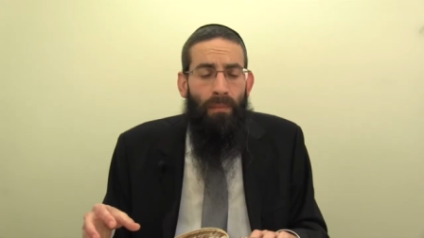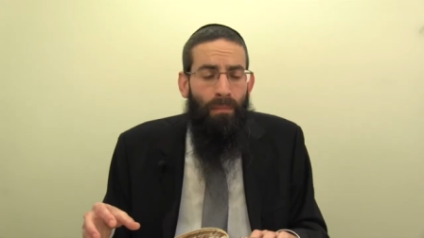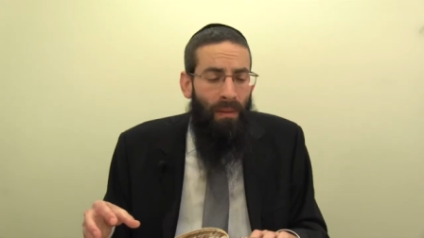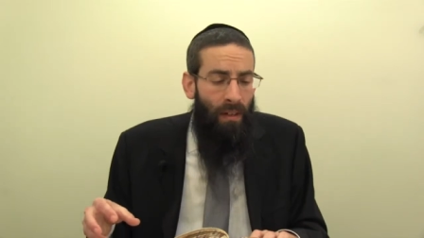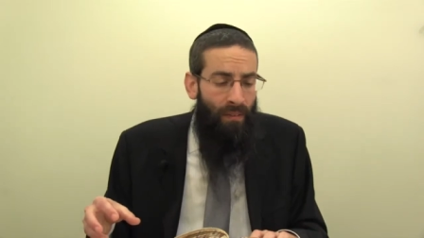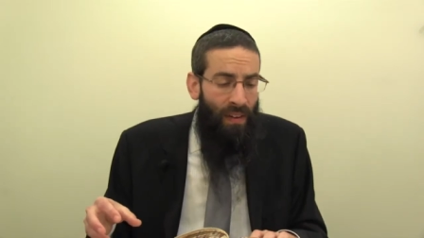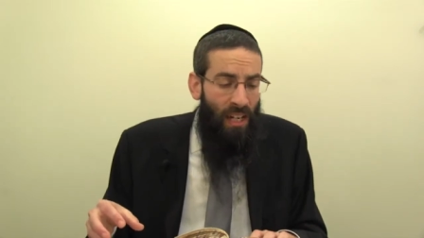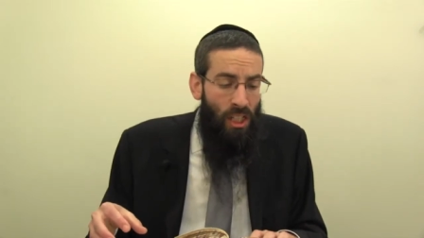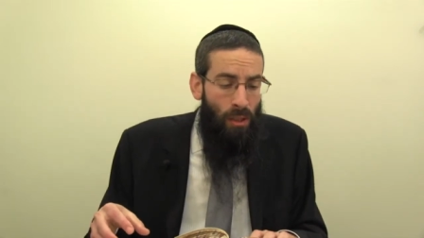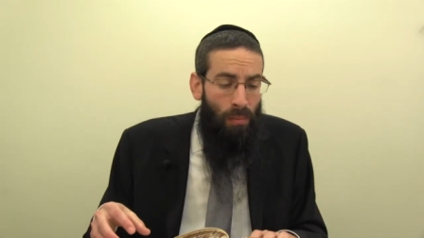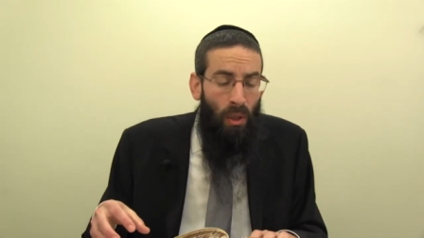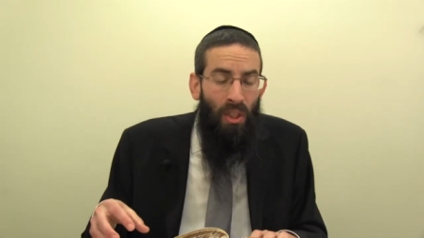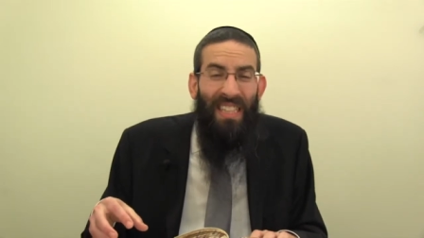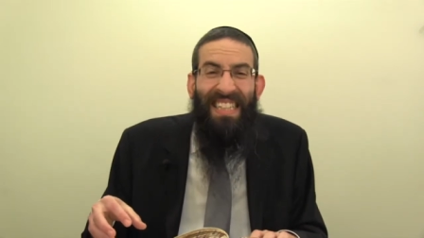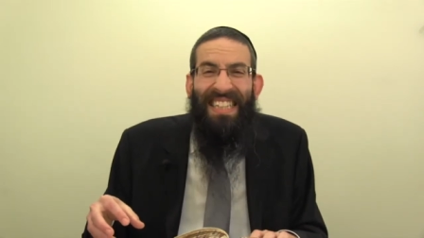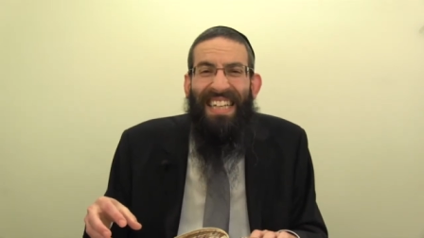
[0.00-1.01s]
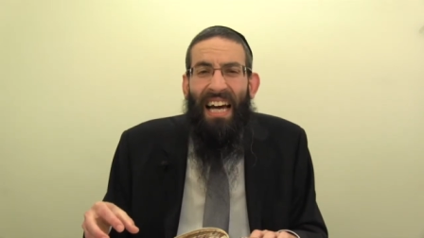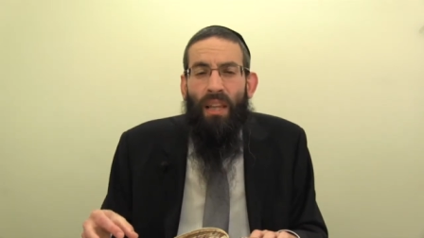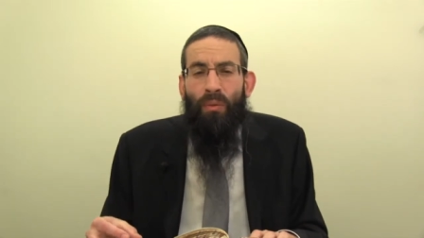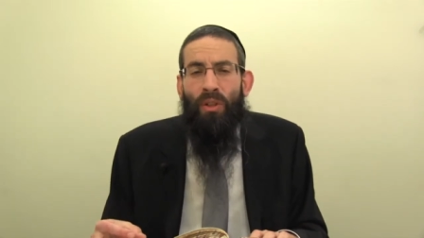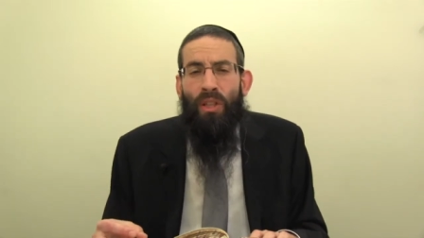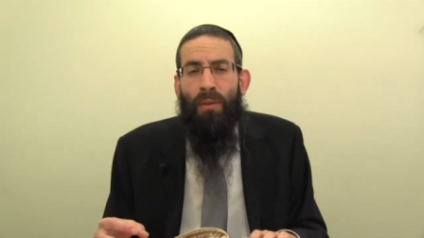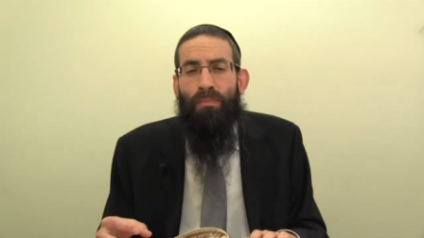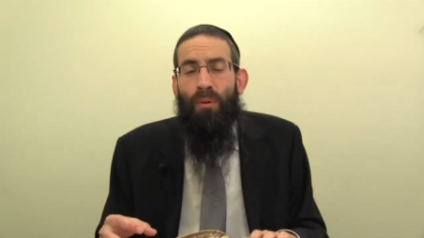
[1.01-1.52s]
a bit of vegetable together
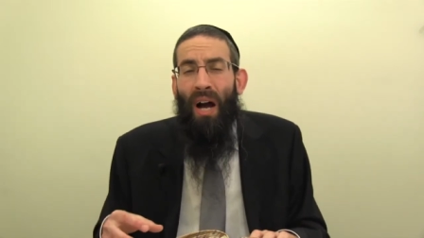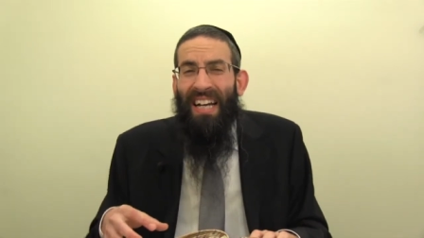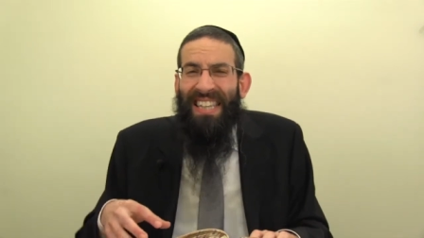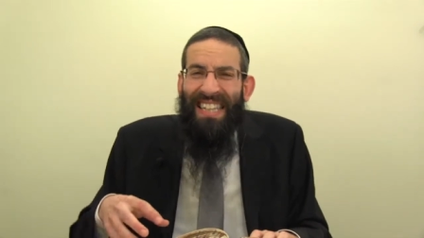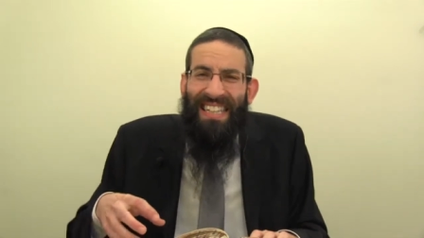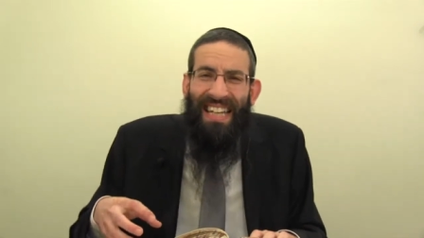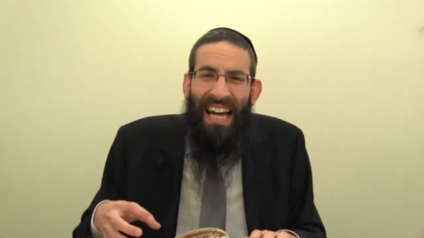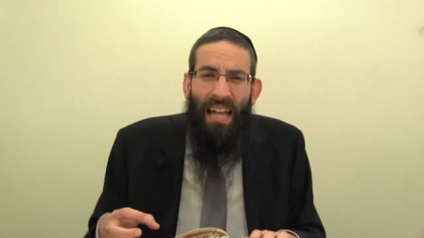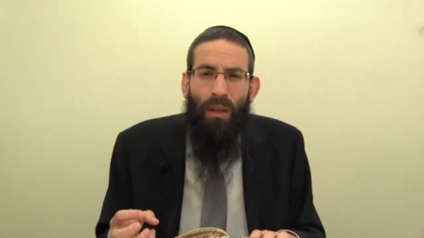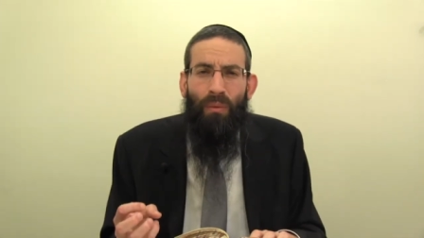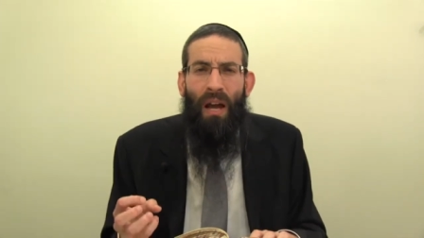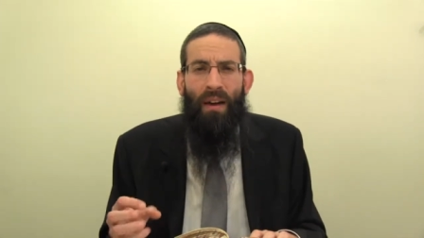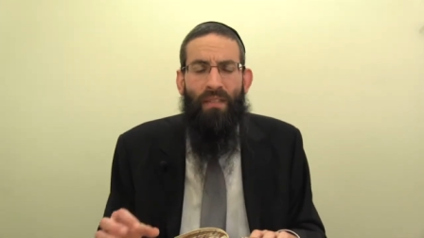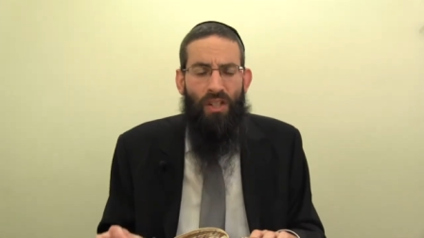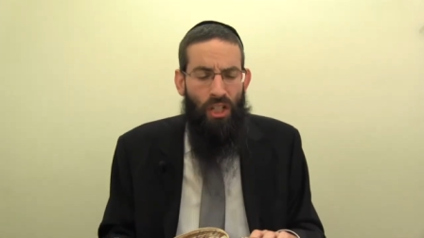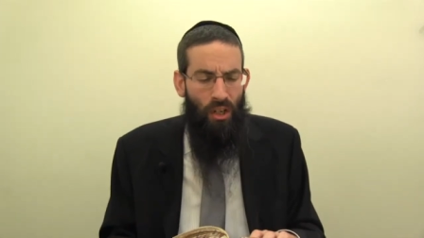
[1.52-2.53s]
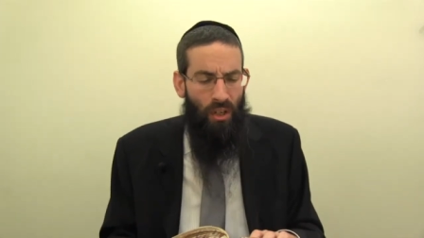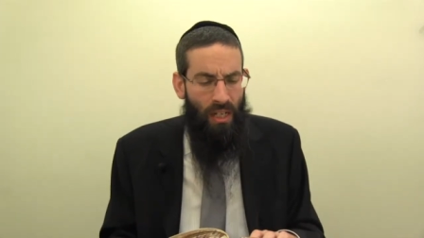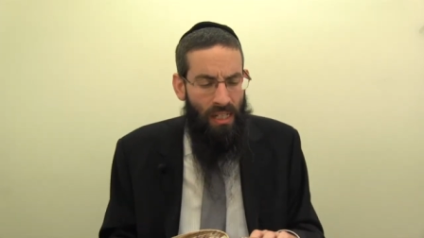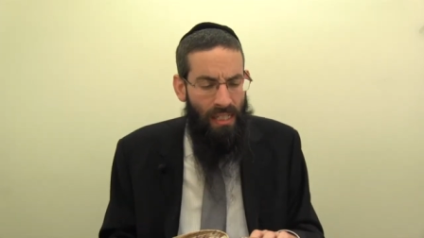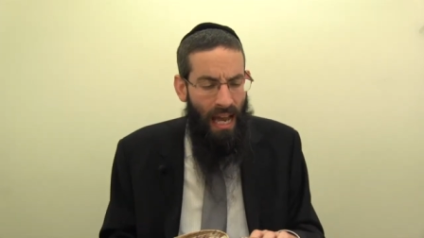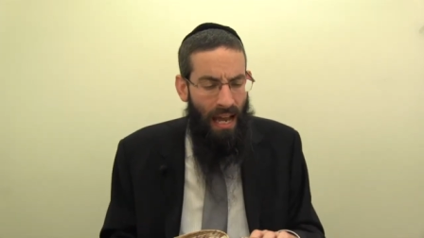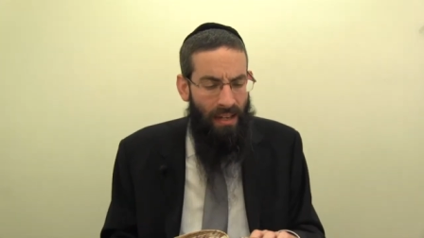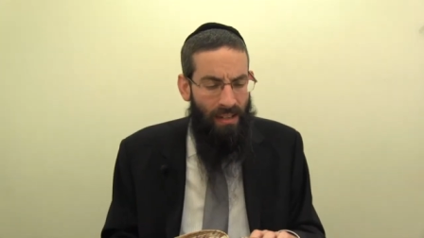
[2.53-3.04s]
with the bride, together we have a sheer
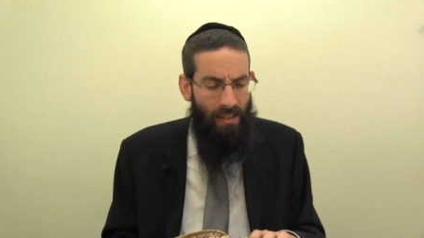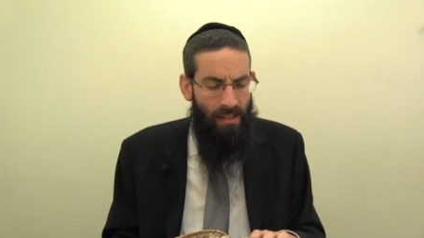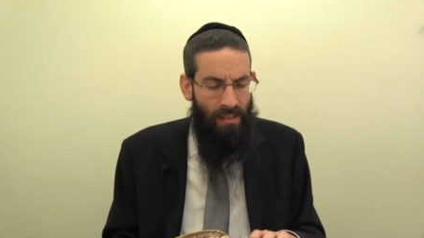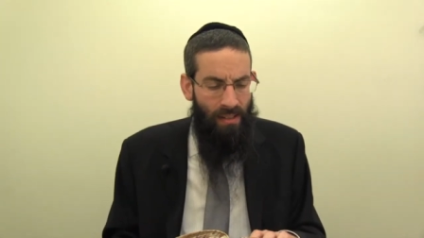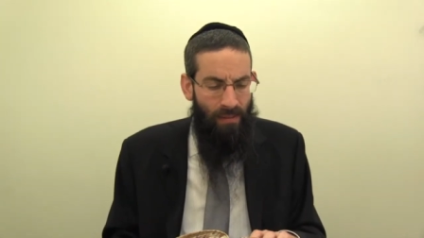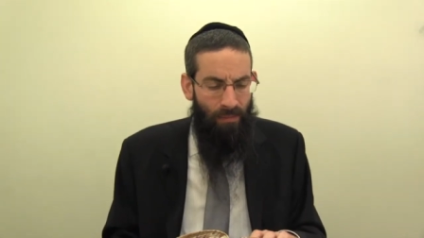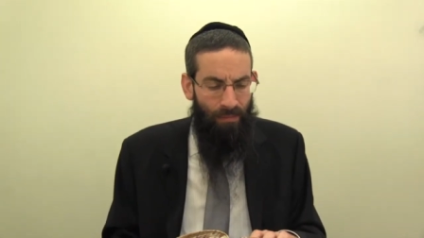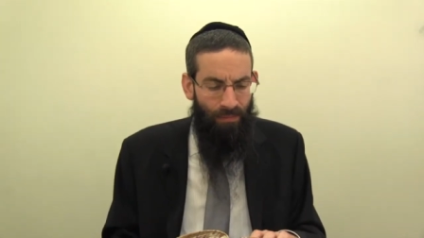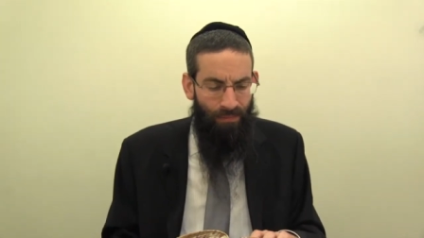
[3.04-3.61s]
kezayis,